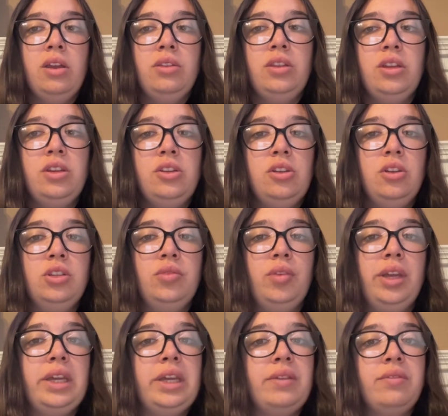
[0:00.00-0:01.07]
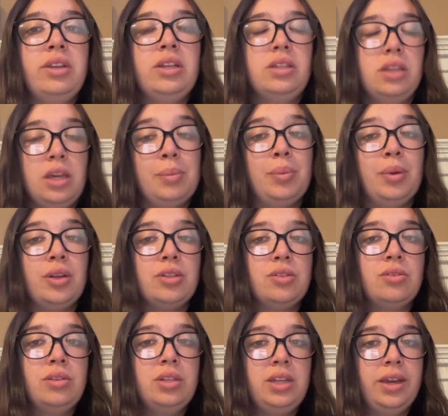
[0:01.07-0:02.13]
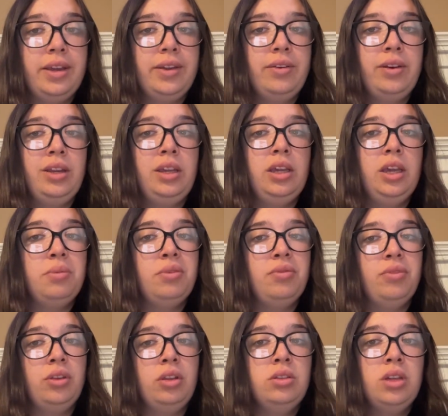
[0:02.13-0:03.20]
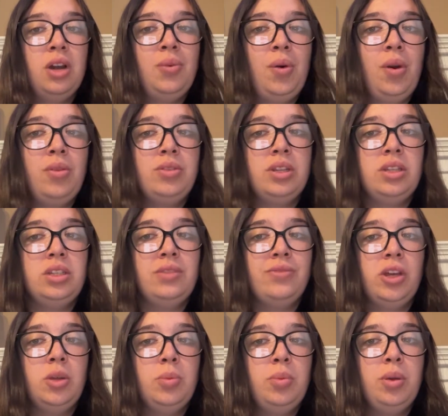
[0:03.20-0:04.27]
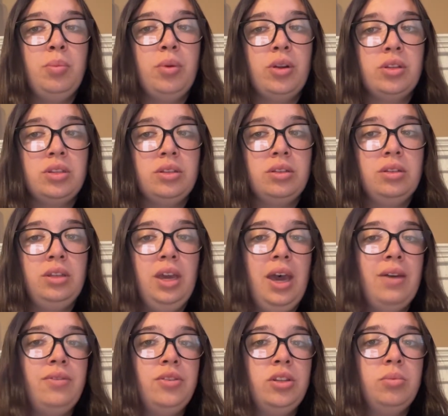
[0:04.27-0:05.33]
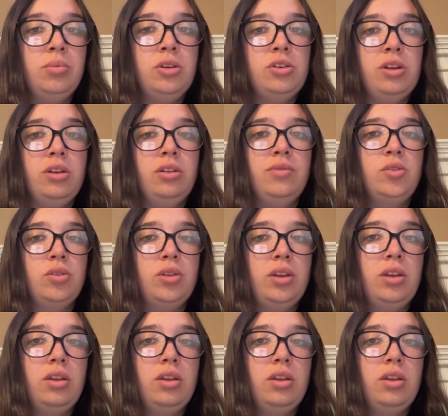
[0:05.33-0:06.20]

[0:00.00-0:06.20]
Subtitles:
This shows forgiveness and personal integrity and reveals how Rose is developing personally after the betrayal of Troy.